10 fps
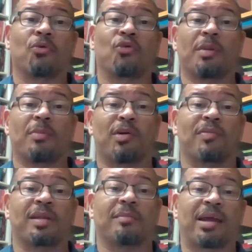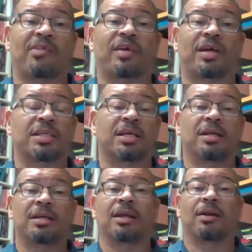be perfectly manifest.
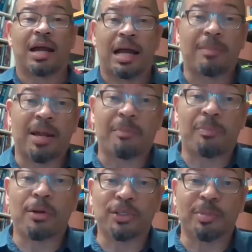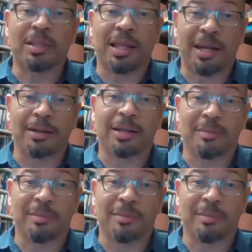I'm not post-millennial in